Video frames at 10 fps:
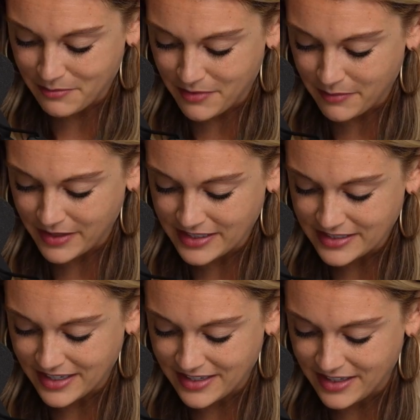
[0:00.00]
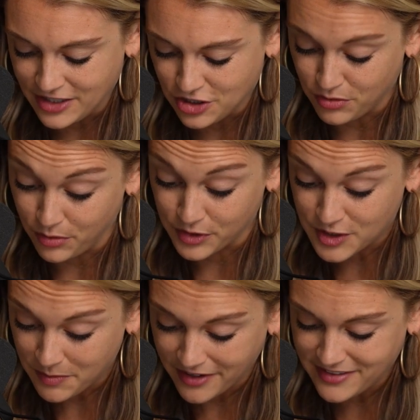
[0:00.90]
commitment, and nature will
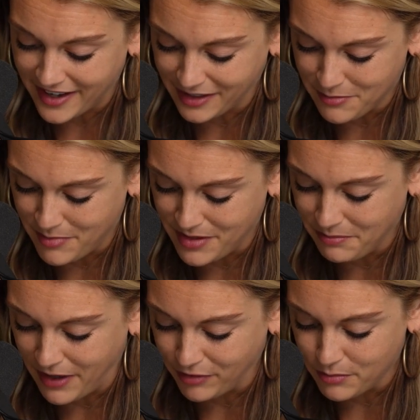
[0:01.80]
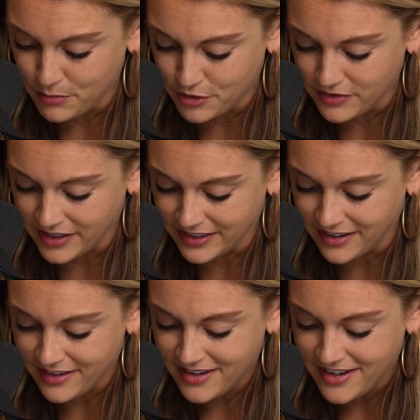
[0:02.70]
respond to that commitment by
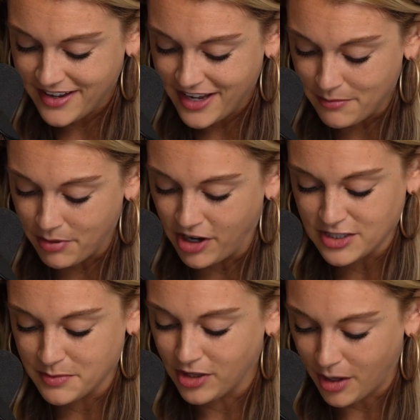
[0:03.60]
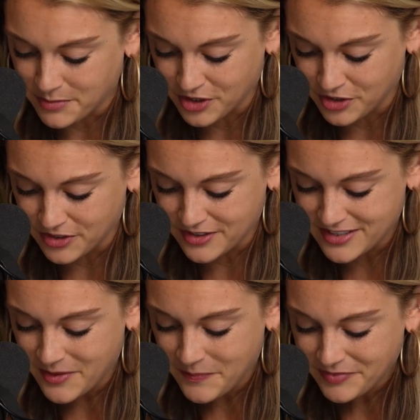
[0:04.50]
removing impossible
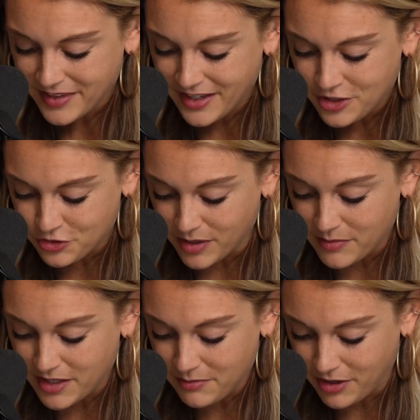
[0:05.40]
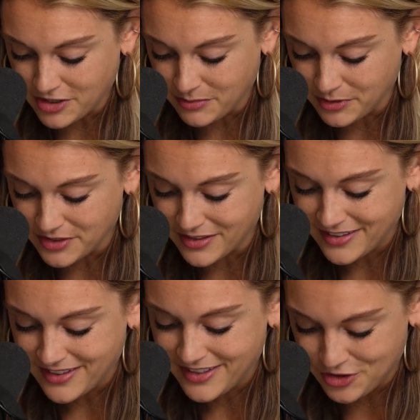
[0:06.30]
obstacles. Dream the impossible
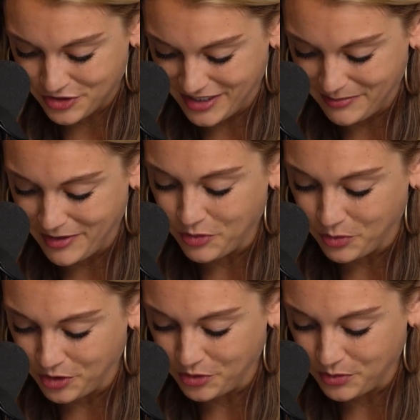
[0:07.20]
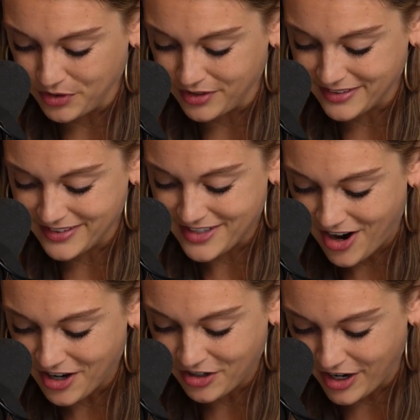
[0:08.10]
dream, and the world will
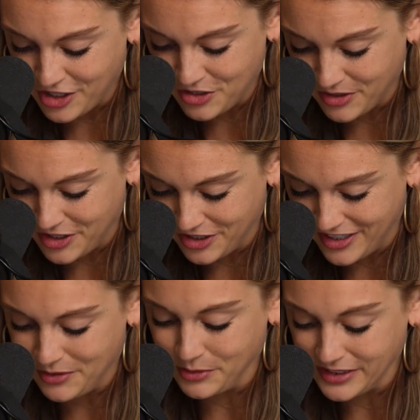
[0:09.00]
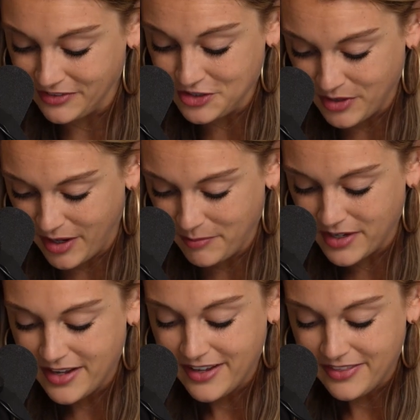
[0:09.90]
not grind you under. It will lift you up.
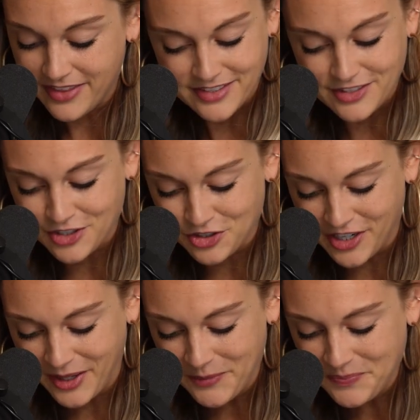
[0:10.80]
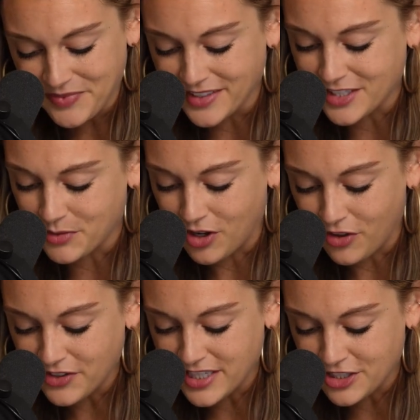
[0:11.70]
This is the trick. This is what
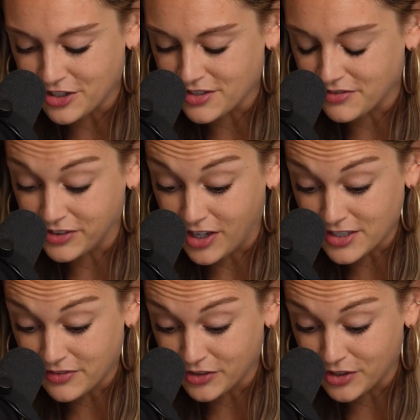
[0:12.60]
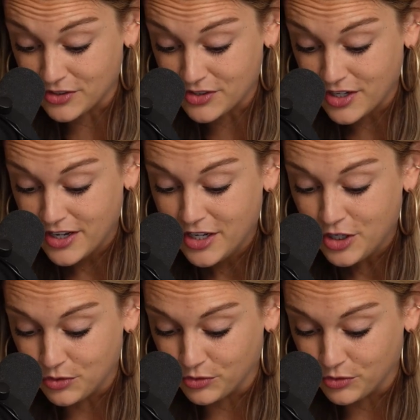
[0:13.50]
all the teachers and philosophers who